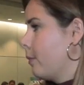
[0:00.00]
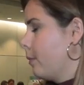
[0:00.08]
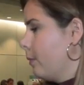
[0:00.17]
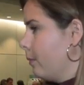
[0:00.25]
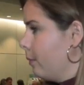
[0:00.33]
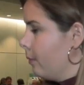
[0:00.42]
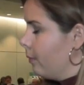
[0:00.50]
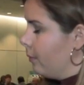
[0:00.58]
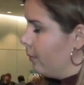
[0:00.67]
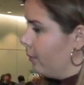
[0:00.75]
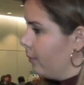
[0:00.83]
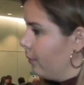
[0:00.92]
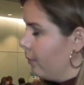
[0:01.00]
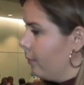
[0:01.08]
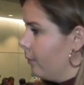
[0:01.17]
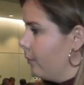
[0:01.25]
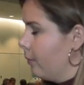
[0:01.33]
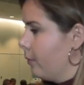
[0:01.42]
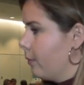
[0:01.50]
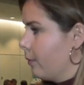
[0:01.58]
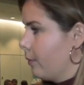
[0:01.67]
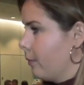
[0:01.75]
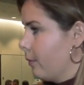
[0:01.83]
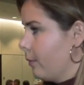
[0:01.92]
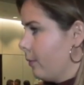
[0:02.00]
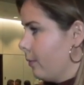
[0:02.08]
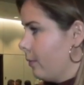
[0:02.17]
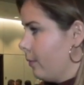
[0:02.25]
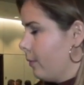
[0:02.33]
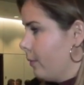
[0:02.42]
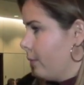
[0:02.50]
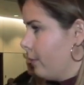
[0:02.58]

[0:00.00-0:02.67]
(not speaking)